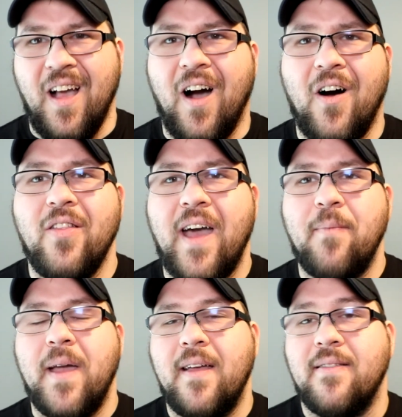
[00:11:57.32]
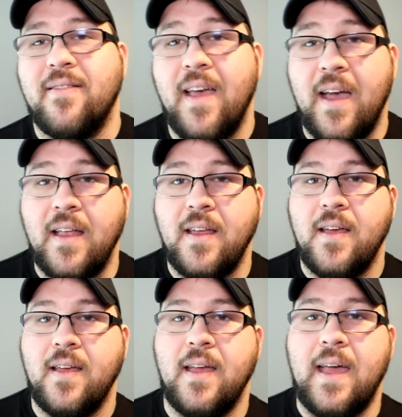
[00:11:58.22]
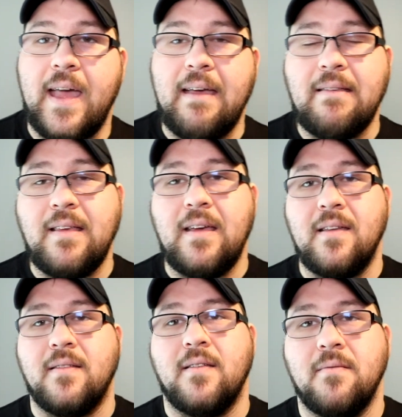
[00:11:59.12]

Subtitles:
all that being said, is it